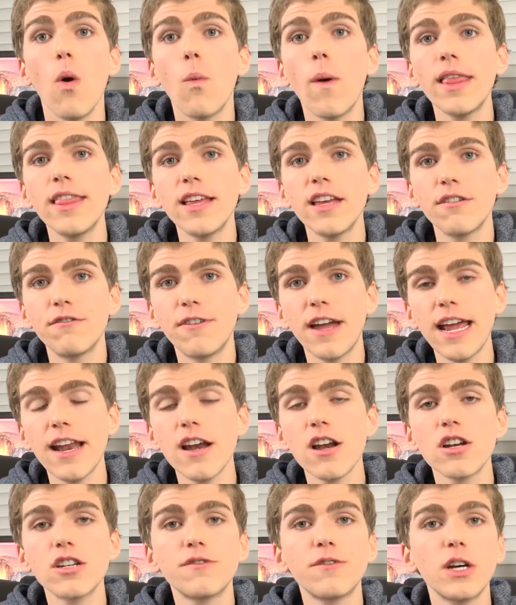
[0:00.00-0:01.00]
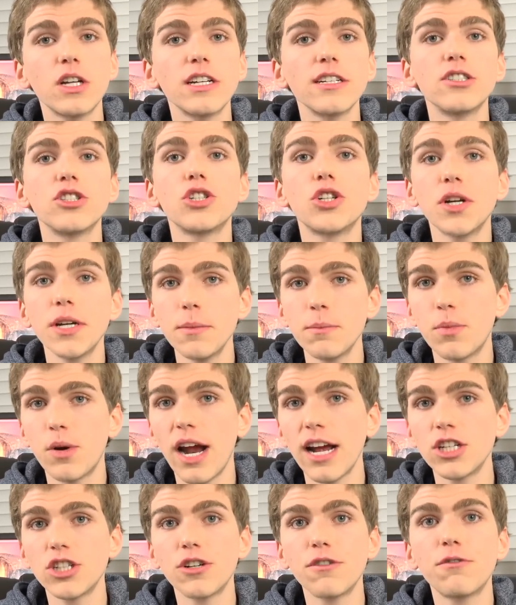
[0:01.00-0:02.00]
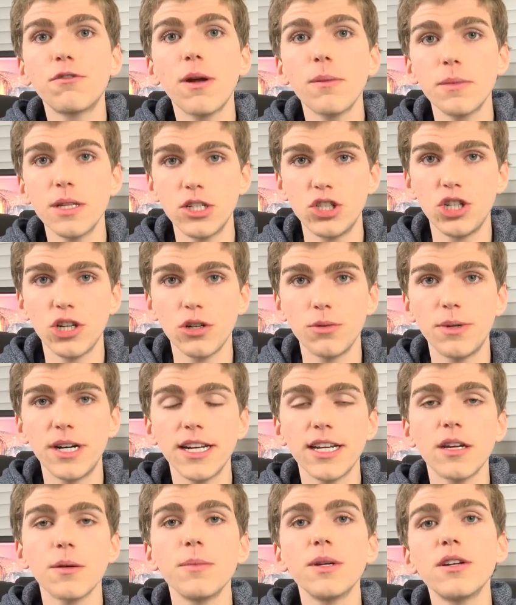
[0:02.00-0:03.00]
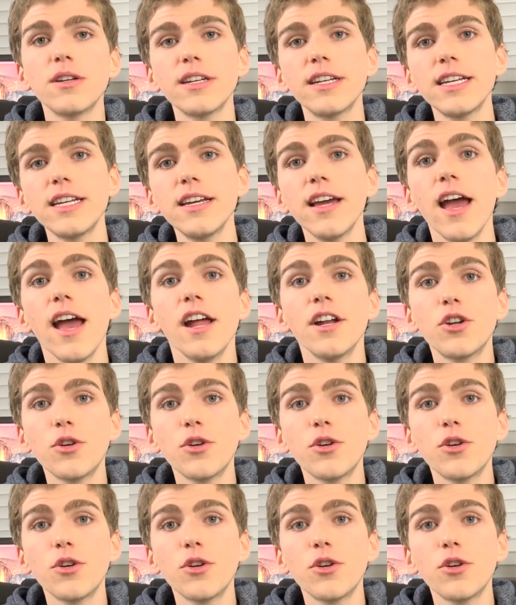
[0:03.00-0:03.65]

when the Evaders felt extreme pressure from the jailbreak community